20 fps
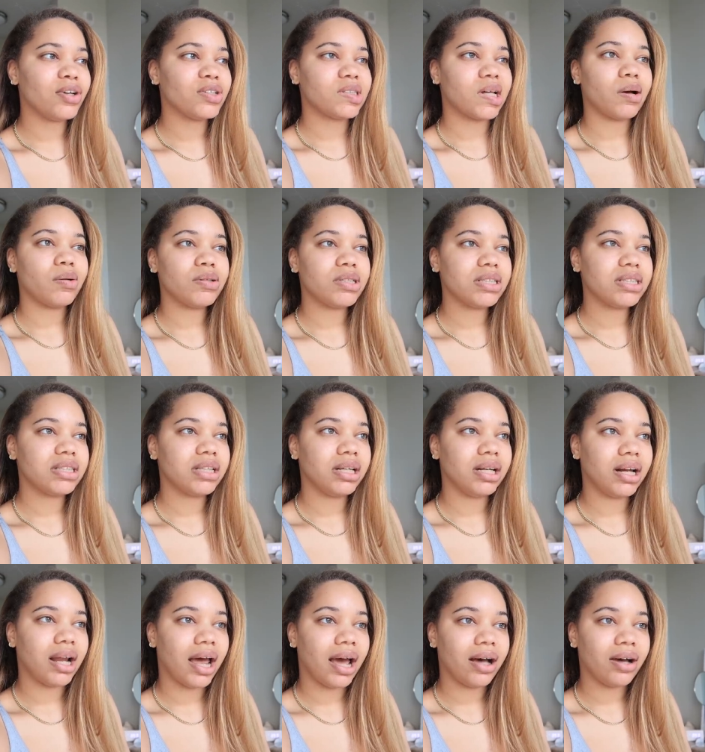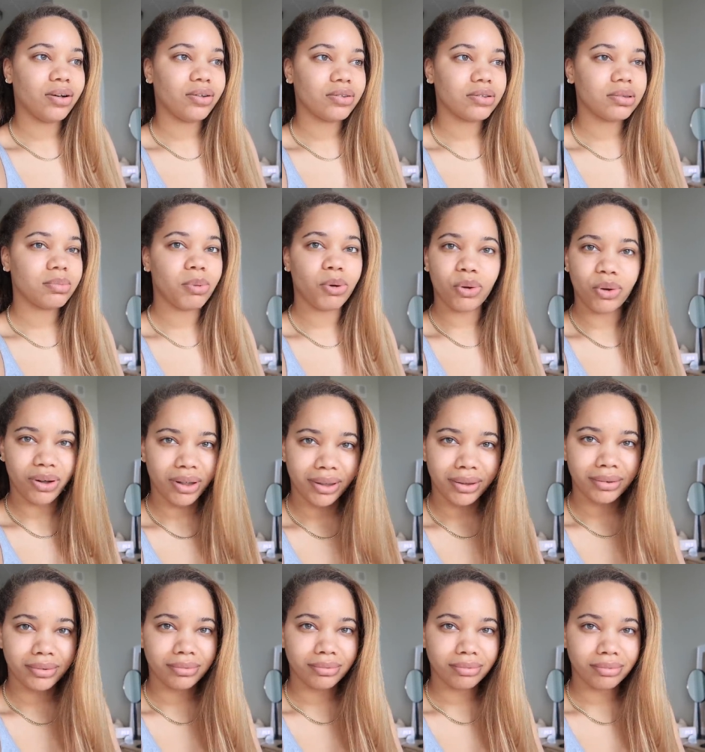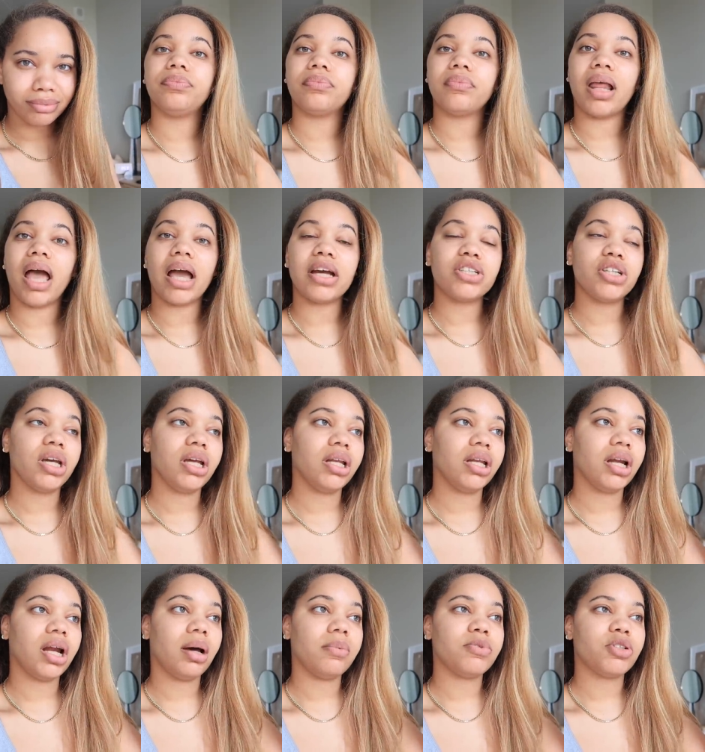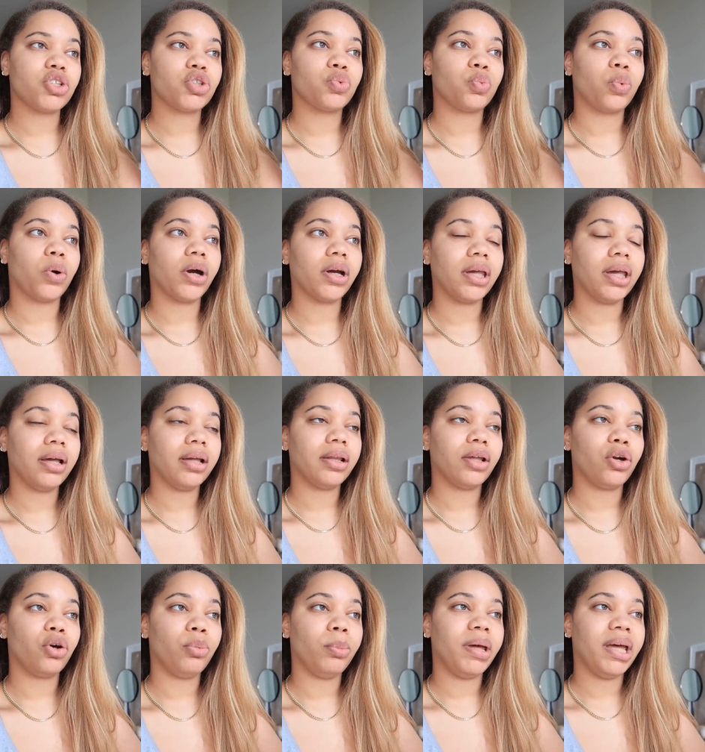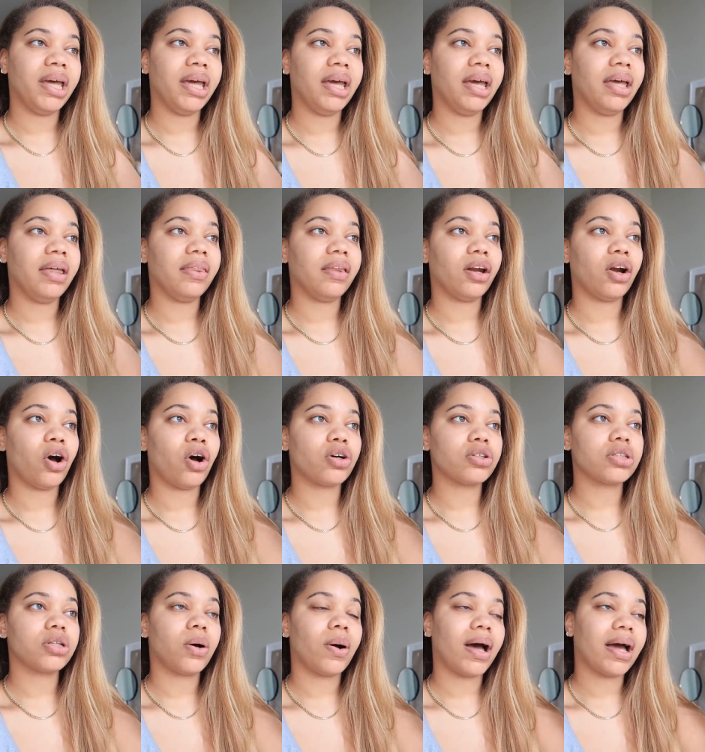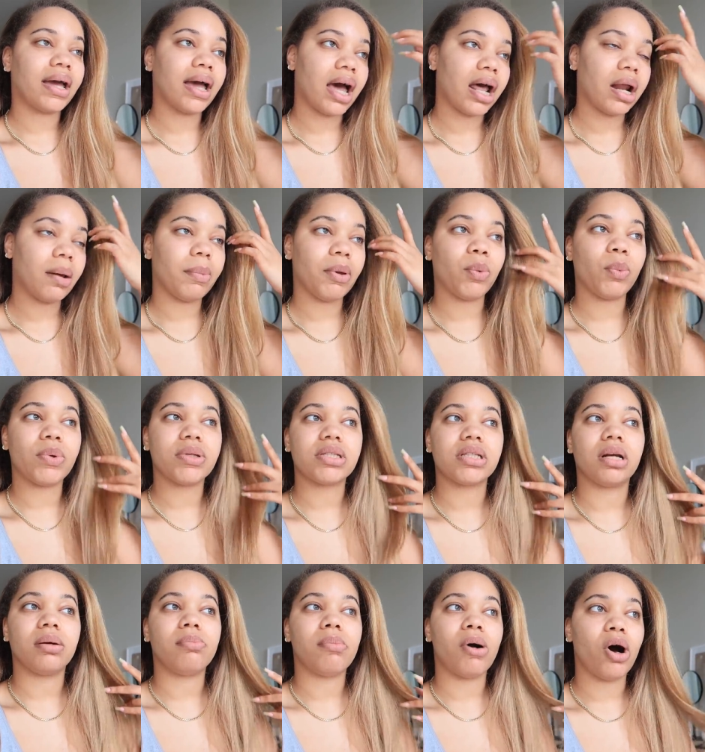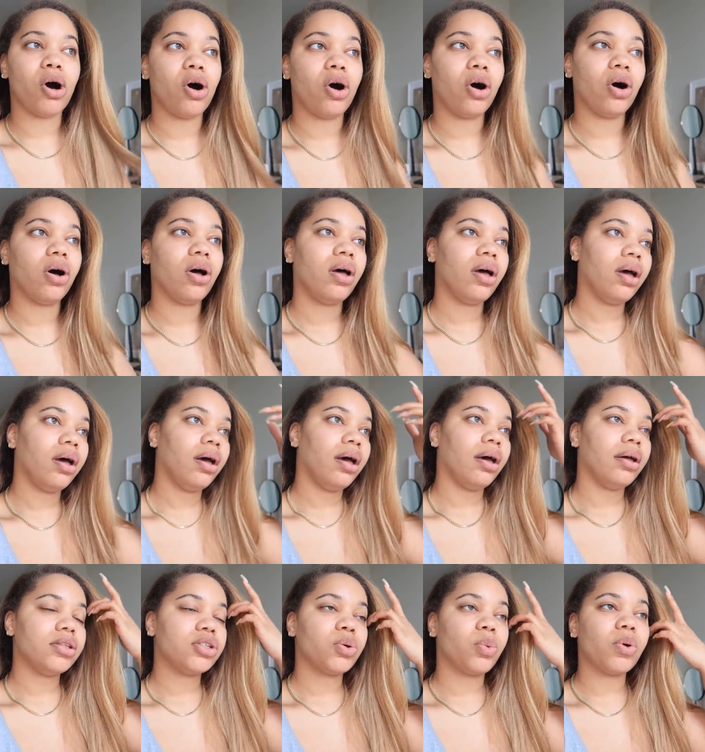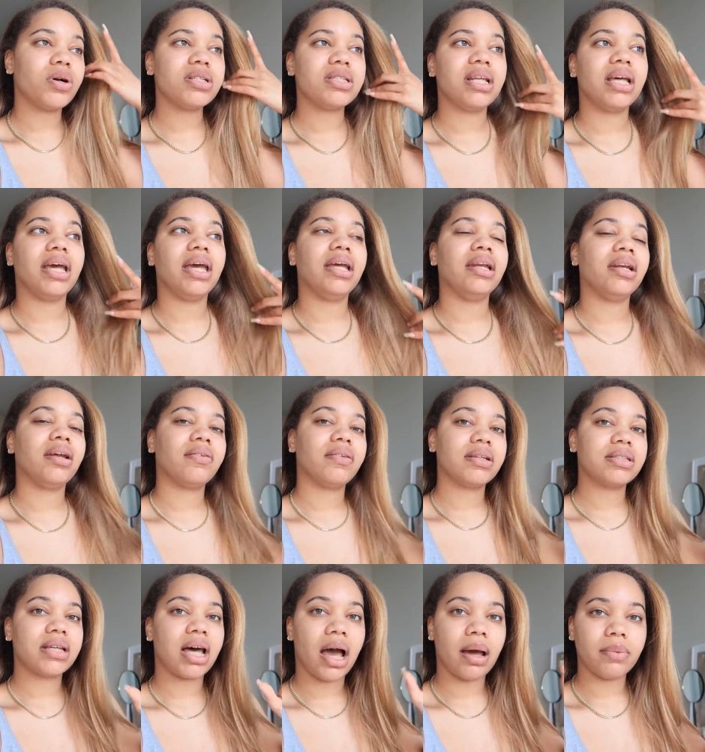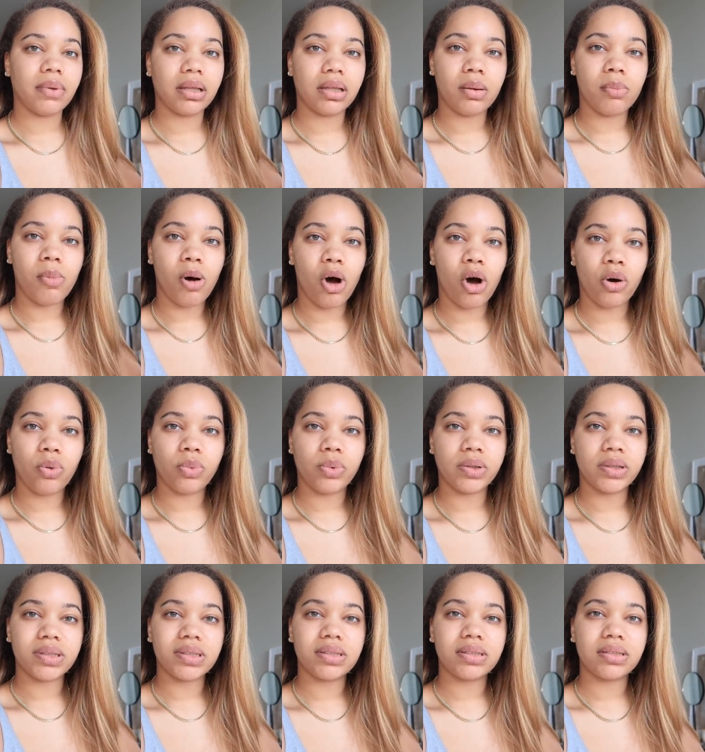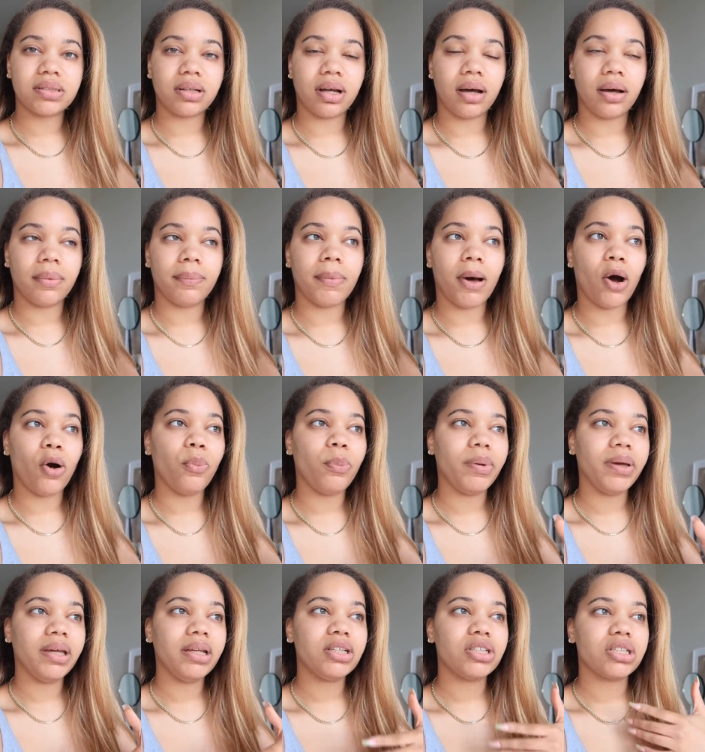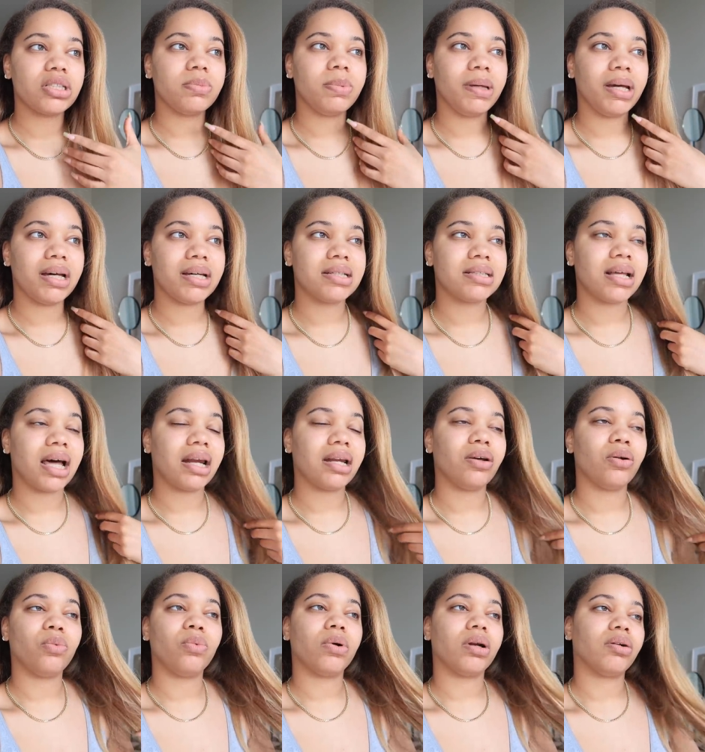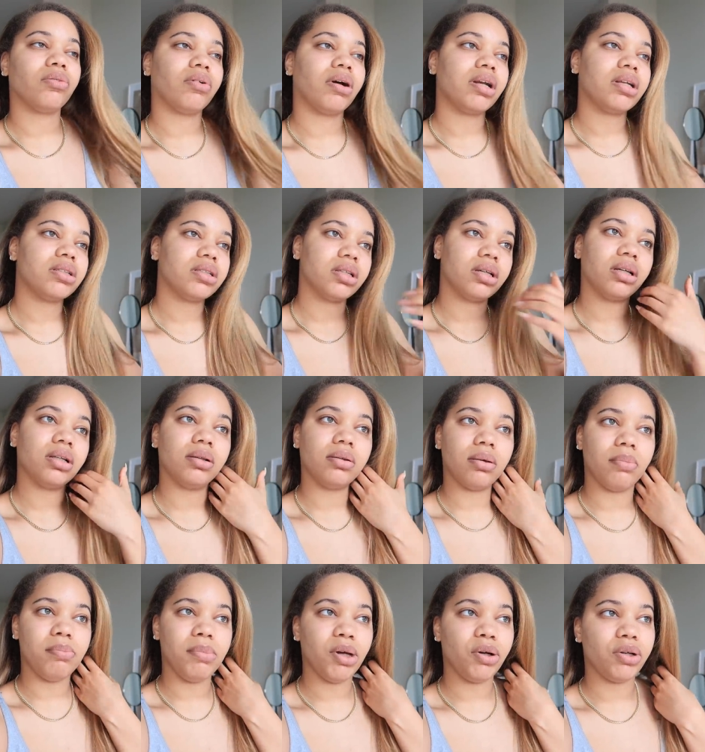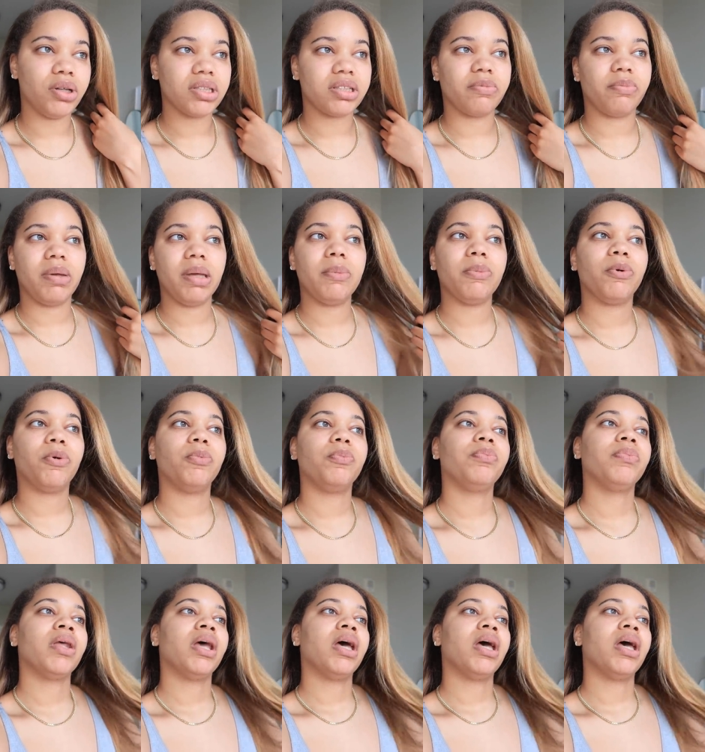So I was just sitting in the house bored actually ended up just working a little bit and then also I got up and went to the mall towards the end of the time that the mall was um, open just because I didn't want to run into millions of people.